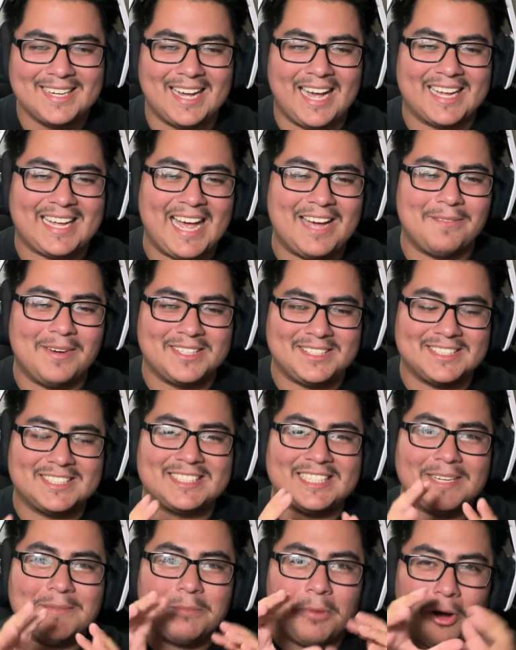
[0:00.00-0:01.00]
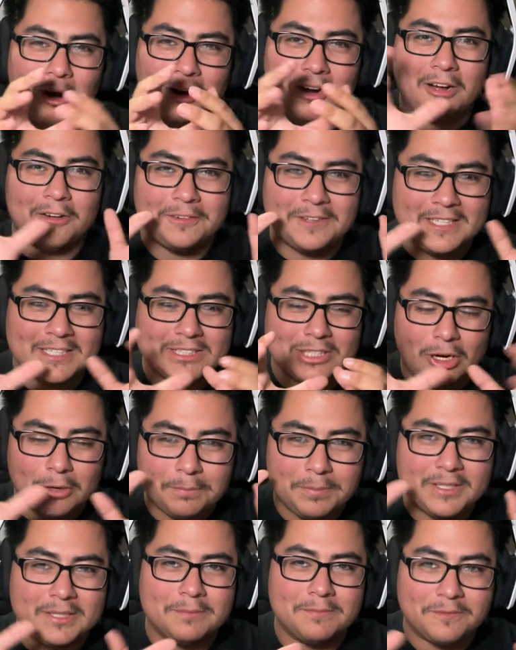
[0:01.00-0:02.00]
I can't wait to see more of his
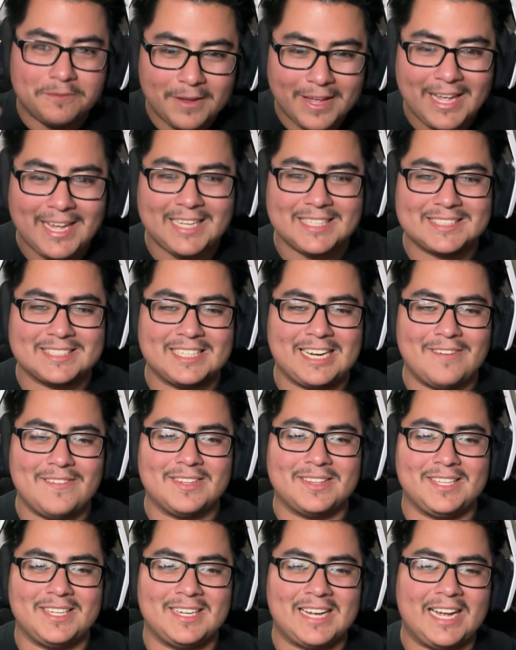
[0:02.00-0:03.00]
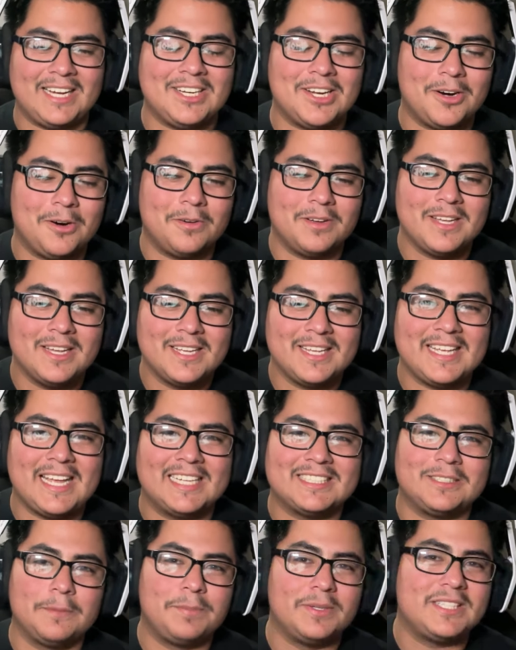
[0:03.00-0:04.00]
open face and everything. I know he
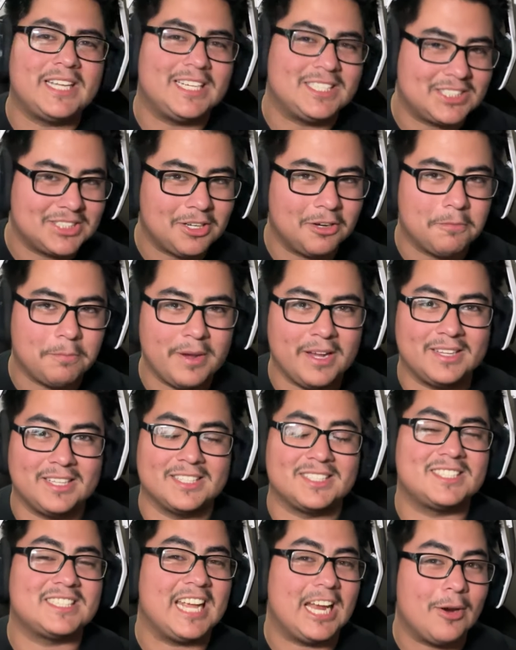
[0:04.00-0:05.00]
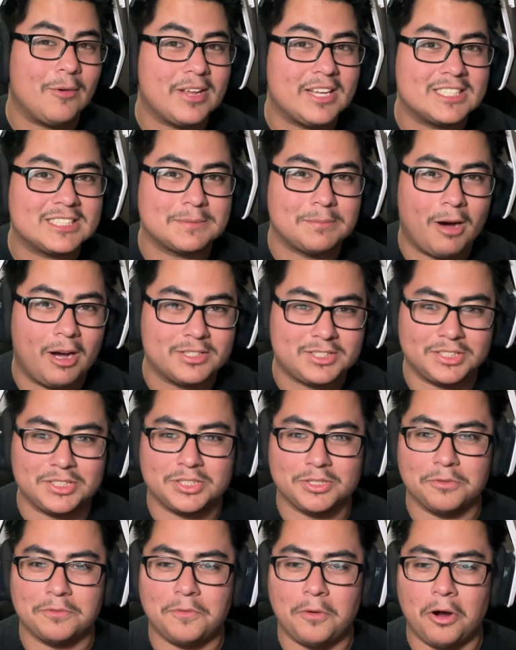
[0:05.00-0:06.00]
has the potential of being the scariest monster
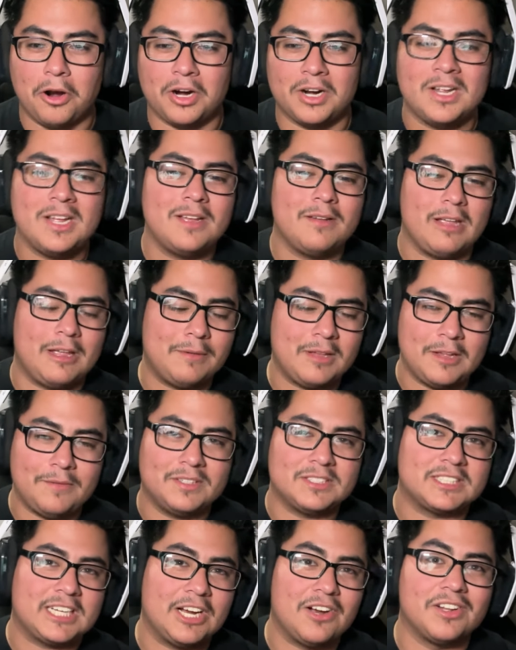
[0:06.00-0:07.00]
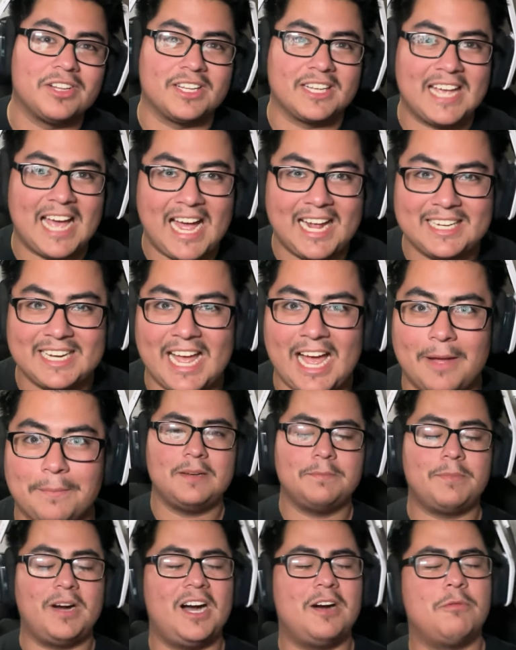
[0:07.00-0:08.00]
so far, maybe even scarier than Catnap,
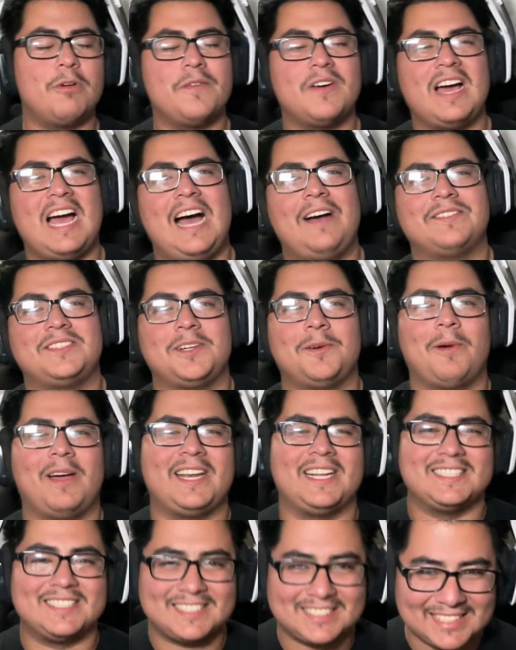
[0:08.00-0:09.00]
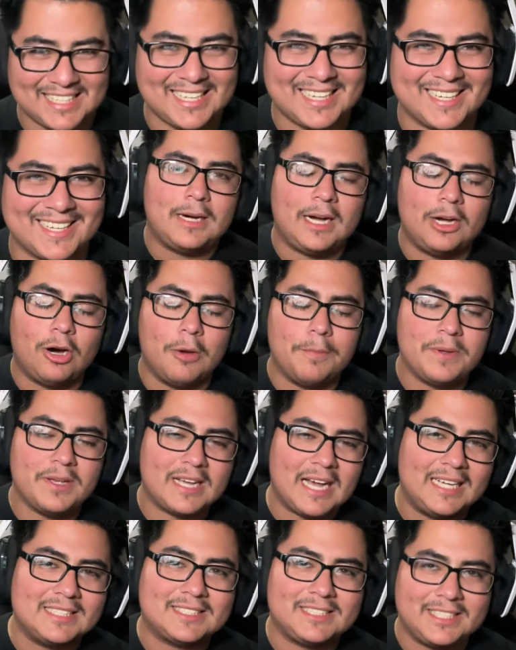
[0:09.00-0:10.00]
but we will have to wait and see. I hope you
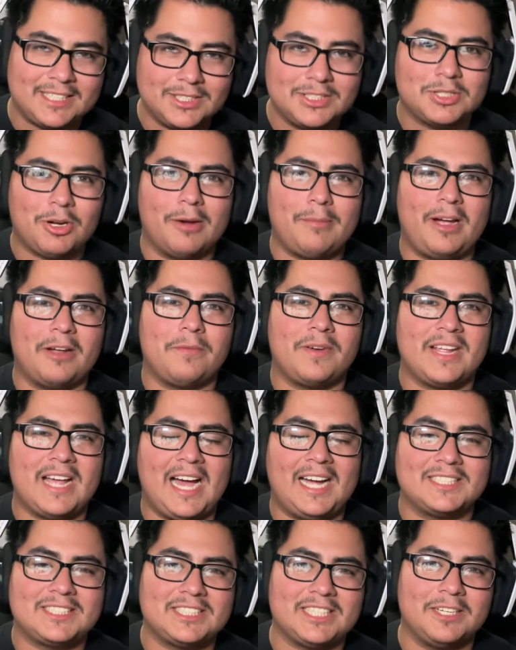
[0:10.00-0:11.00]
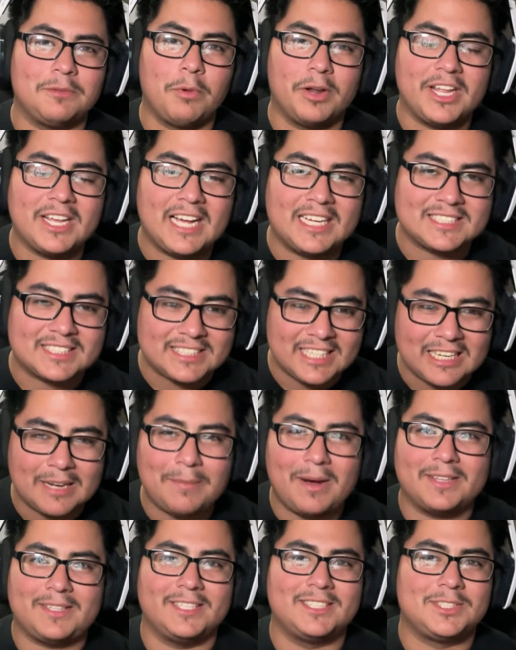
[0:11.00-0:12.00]
guys did enjoy my reaction. What do you guys think
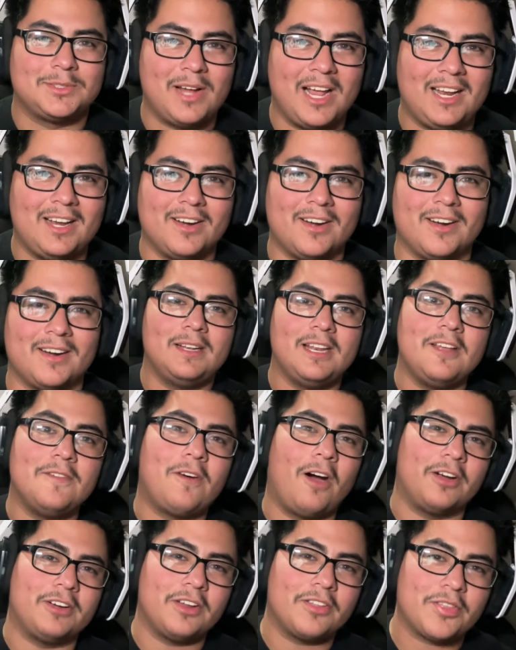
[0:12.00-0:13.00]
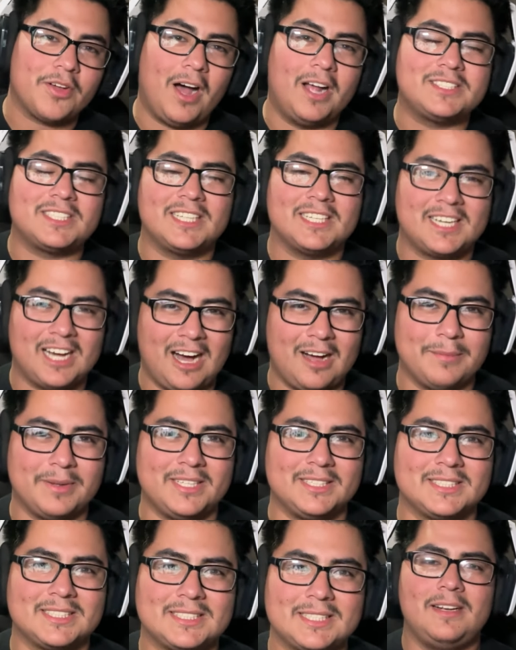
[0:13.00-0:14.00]
about this trailer? Leave all your thoughts in the
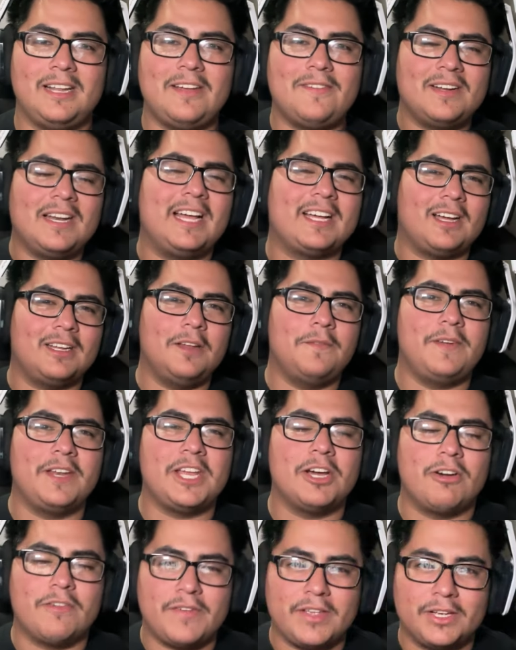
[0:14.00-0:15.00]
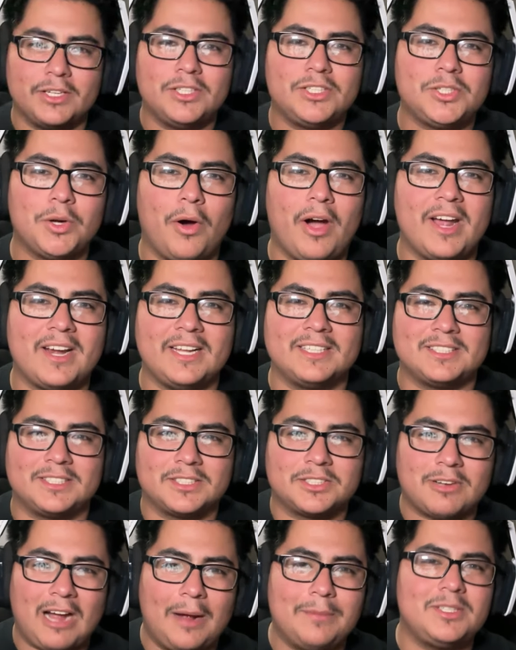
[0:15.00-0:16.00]
comments. Leave a like on the video if you enjoyed and
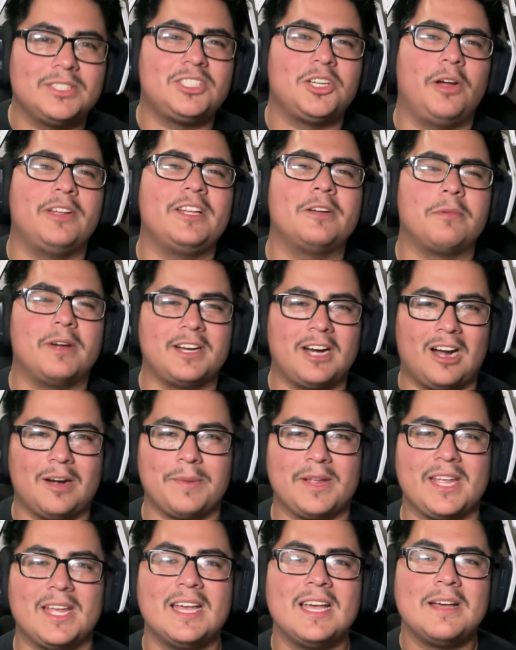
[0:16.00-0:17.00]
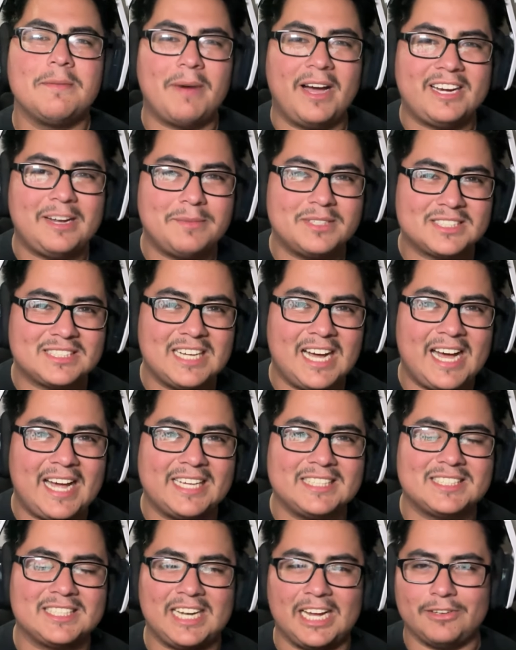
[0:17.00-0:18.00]
subscribe to join the Ring Army. My name is
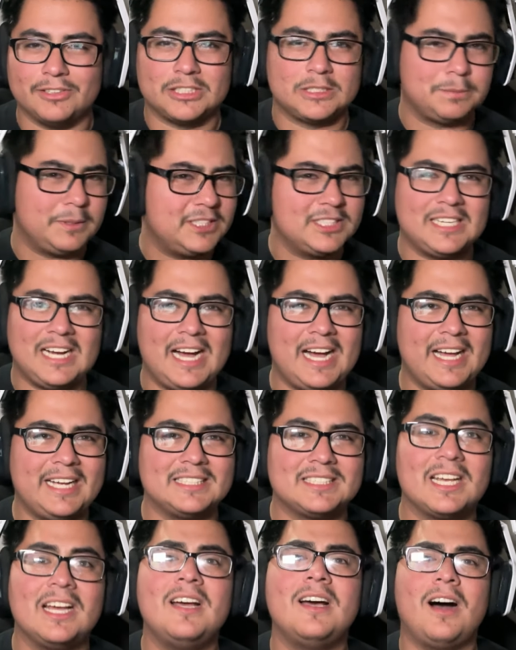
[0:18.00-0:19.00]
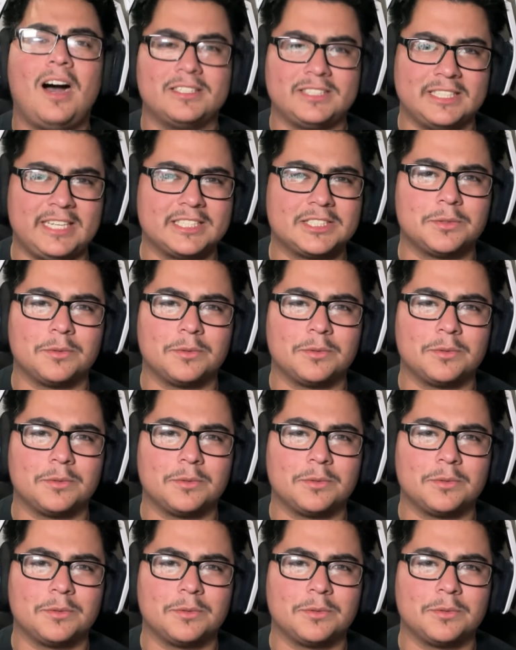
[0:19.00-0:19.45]
Nized and I'll speak to you guys on the next